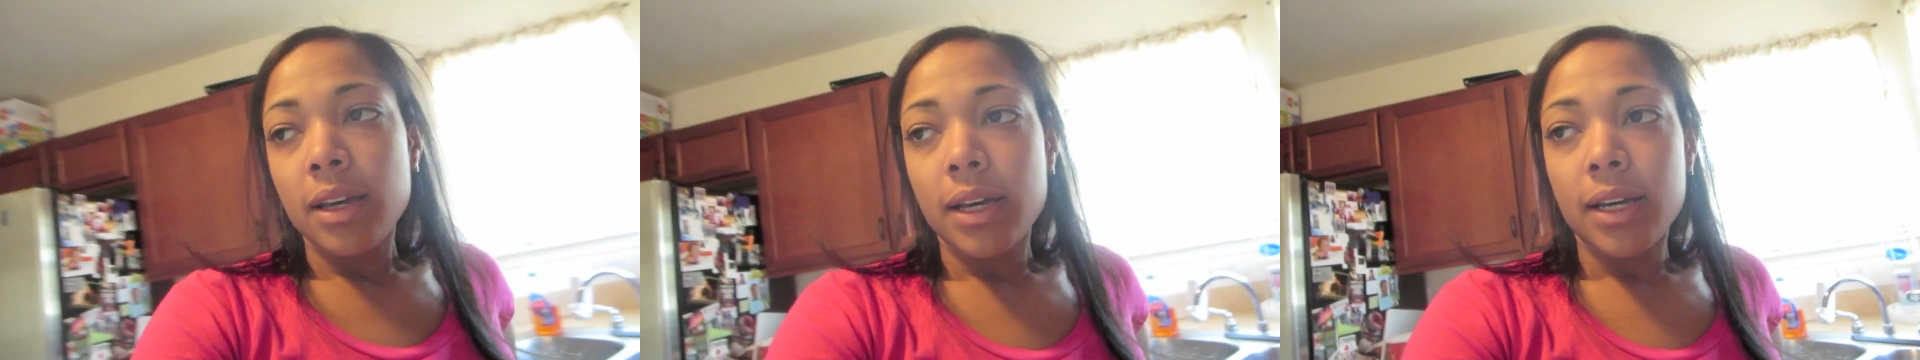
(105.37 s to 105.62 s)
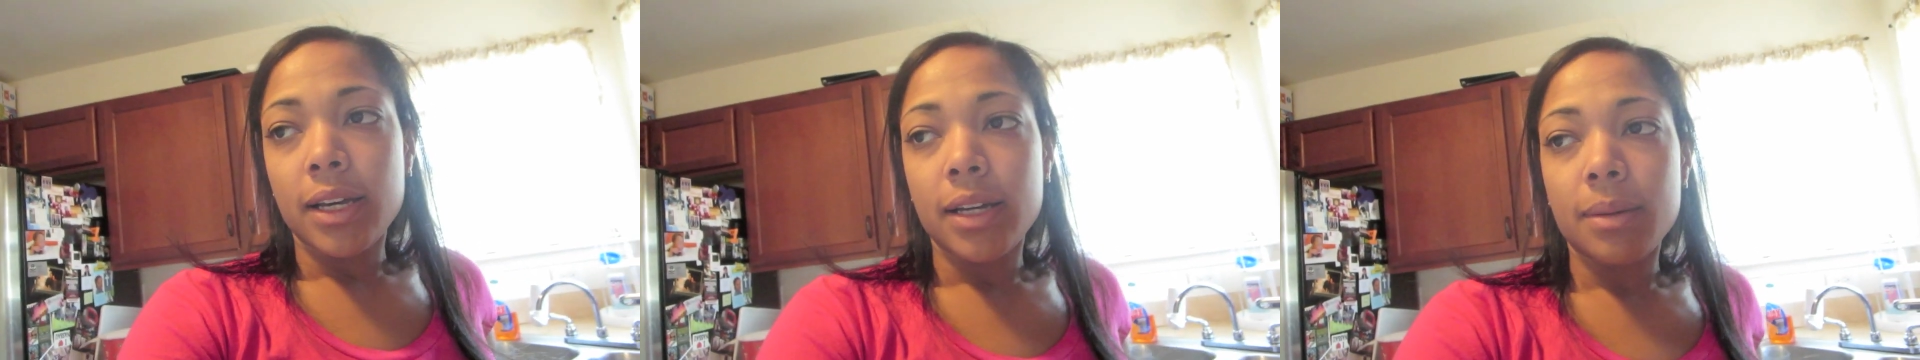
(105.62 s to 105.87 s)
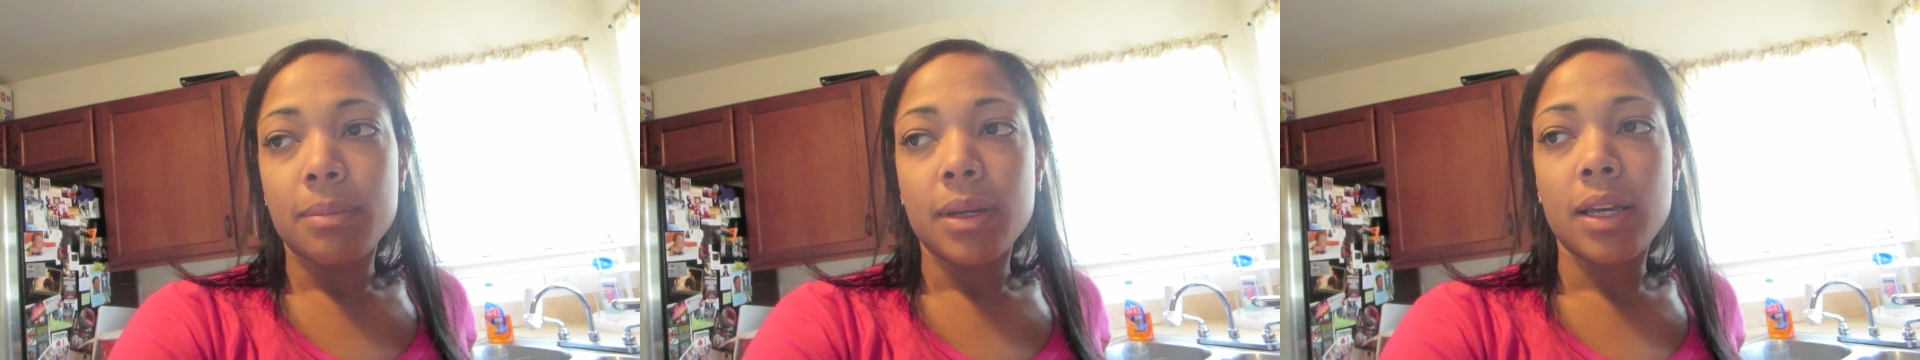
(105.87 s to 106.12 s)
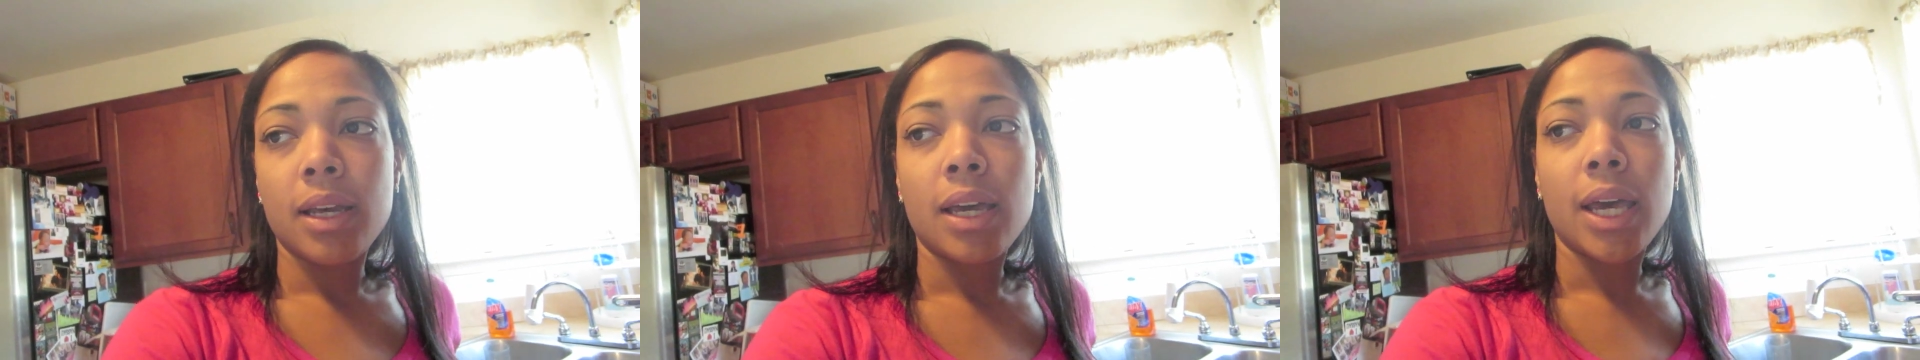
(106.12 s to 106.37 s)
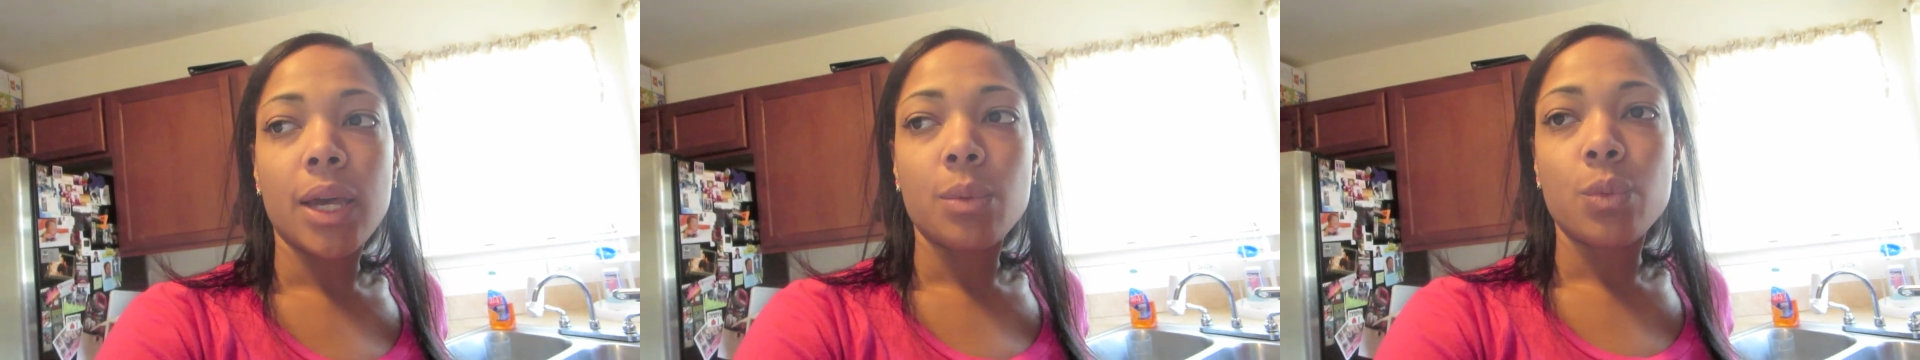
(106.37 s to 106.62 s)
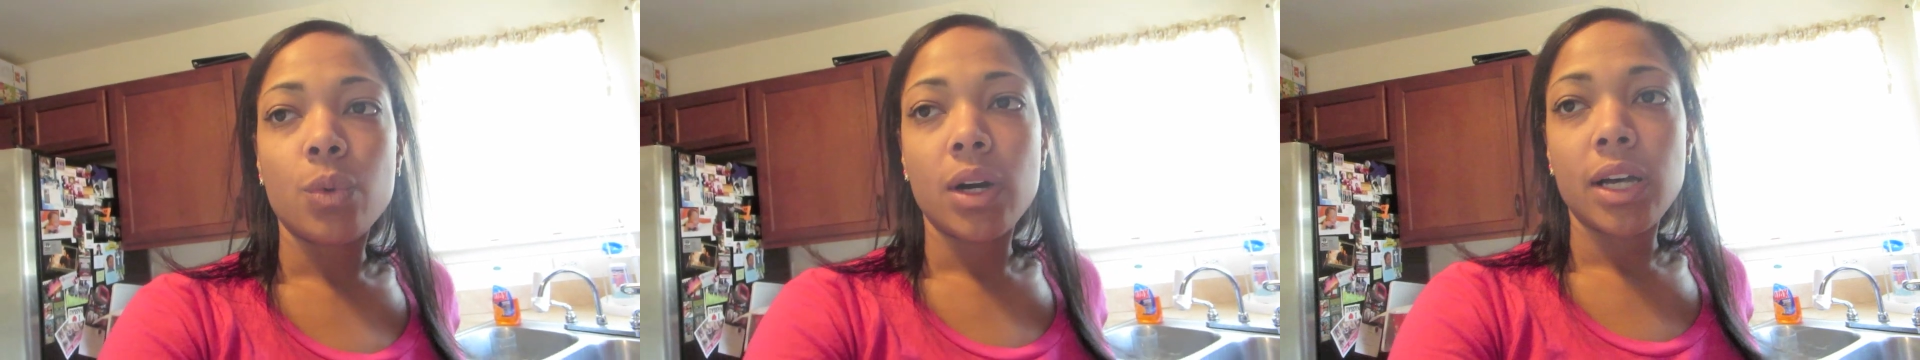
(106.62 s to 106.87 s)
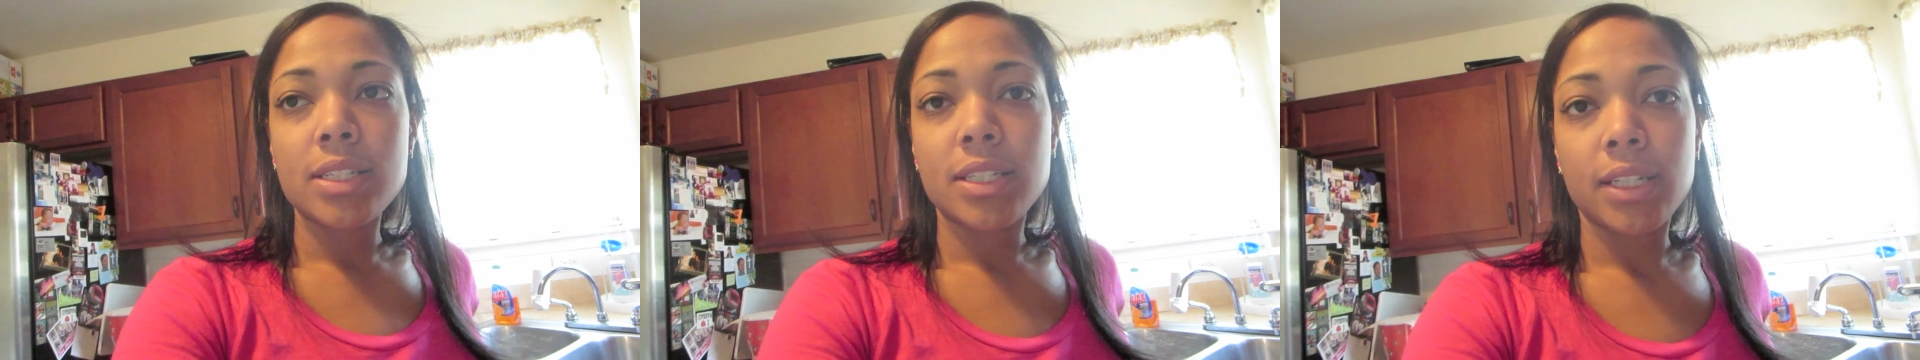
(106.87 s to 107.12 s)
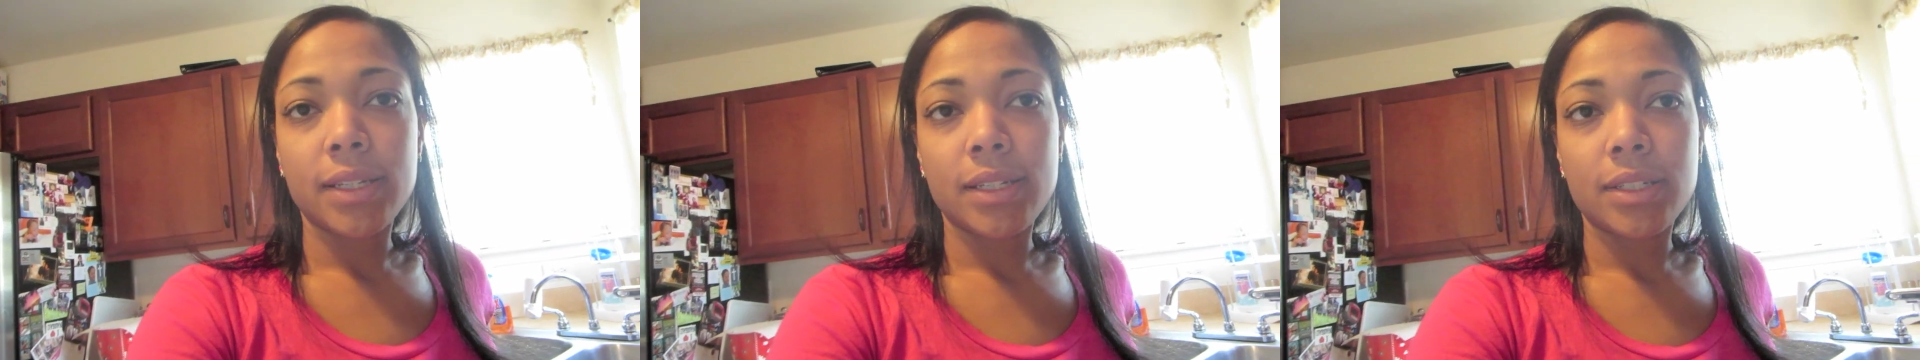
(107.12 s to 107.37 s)
Um, I
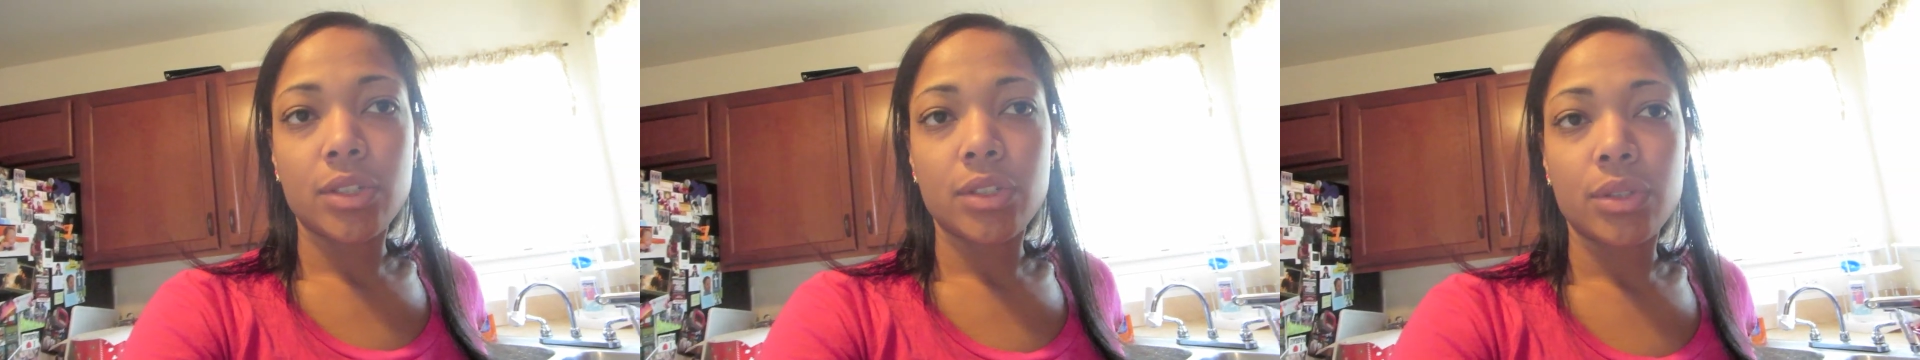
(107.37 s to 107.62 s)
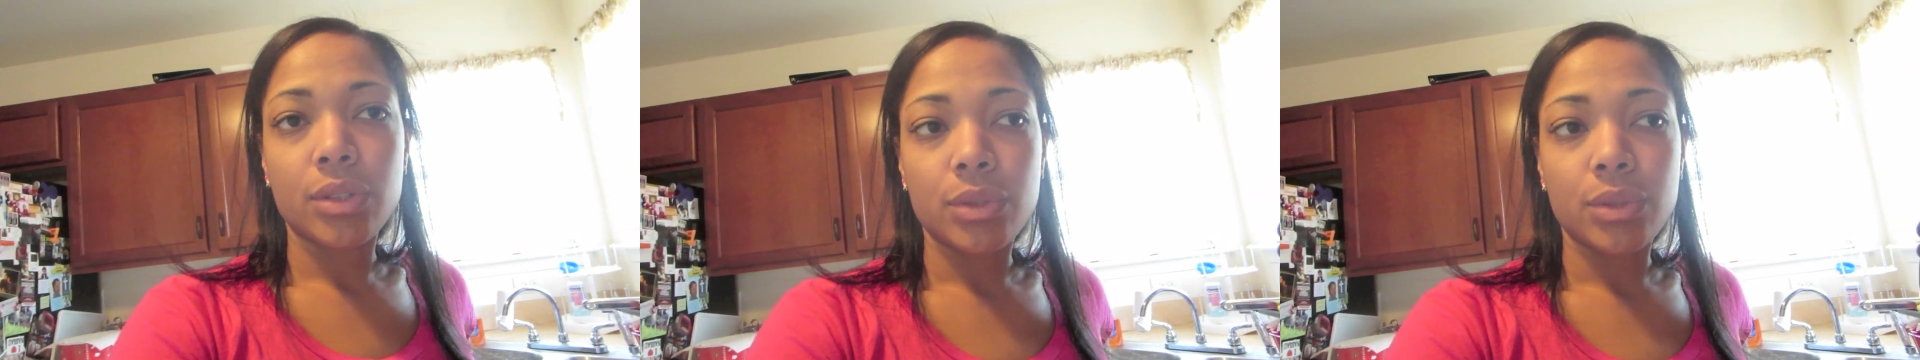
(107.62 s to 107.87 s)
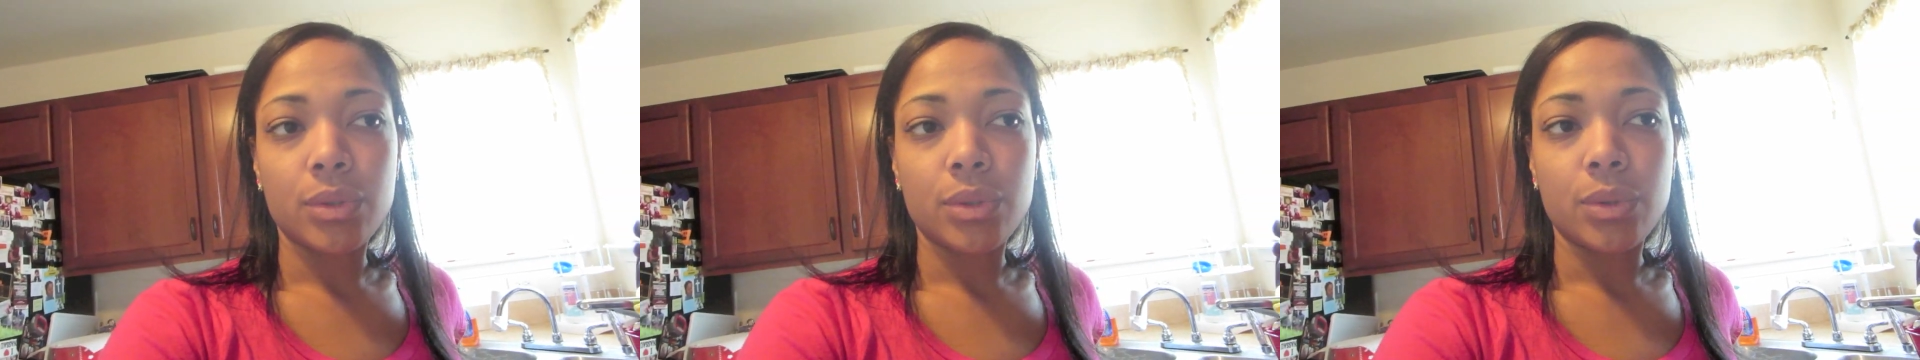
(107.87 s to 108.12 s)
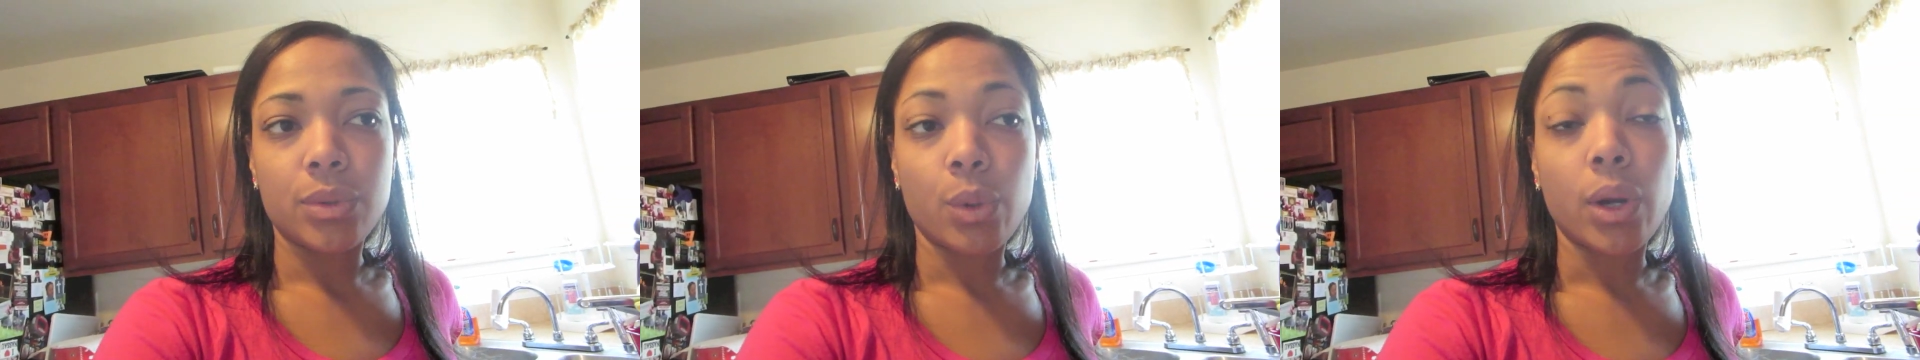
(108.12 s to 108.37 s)
wanted to,